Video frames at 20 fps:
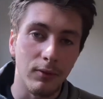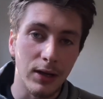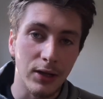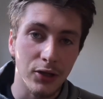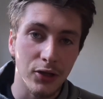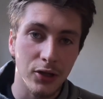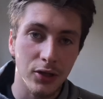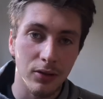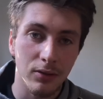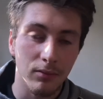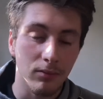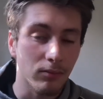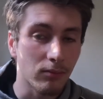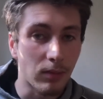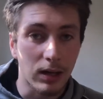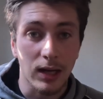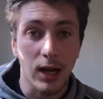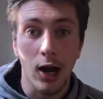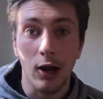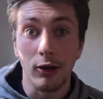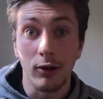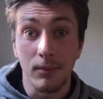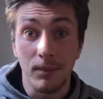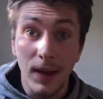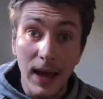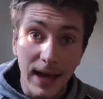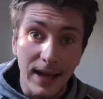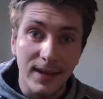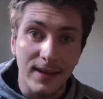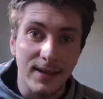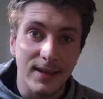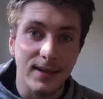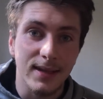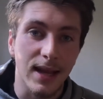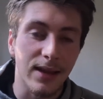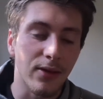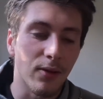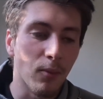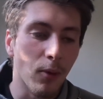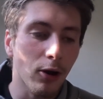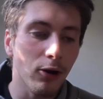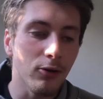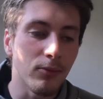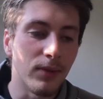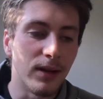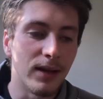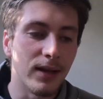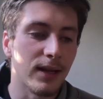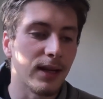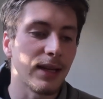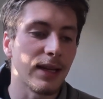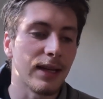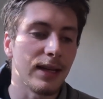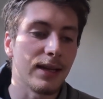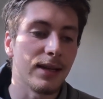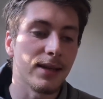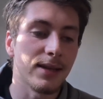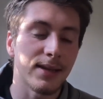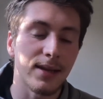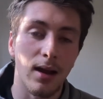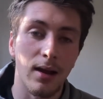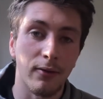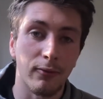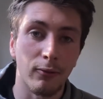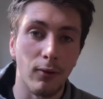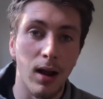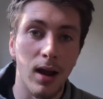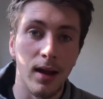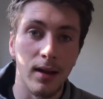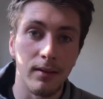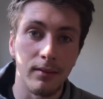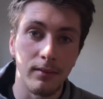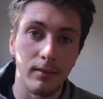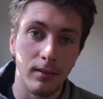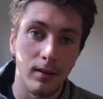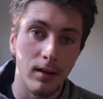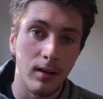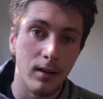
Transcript: which my current best at the moment is I've run